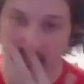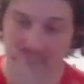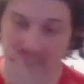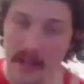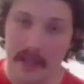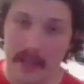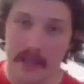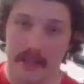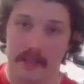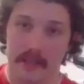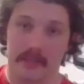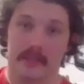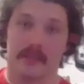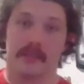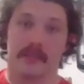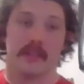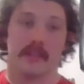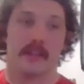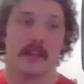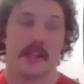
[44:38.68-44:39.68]
So
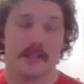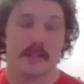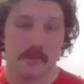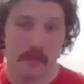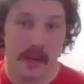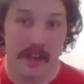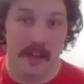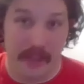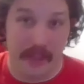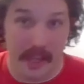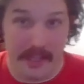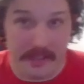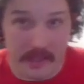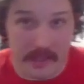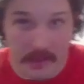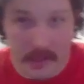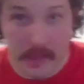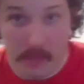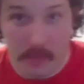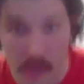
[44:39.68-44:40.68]
as you may have guessed at
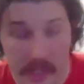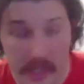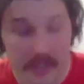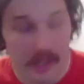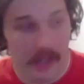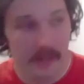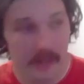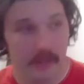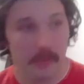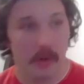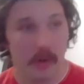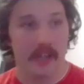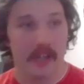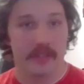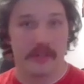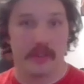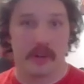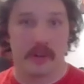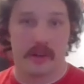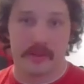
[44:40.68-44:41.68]
this point, I write
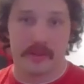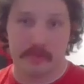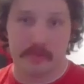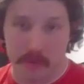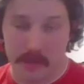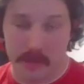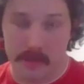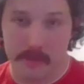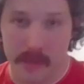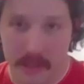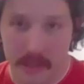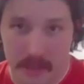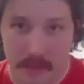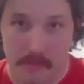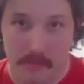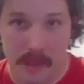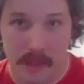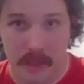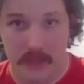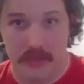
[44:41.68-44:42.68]
songs pretty much
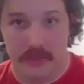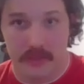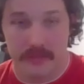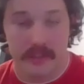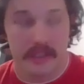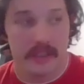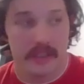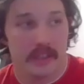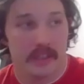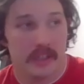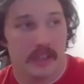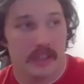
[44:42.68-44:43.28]
compulsively.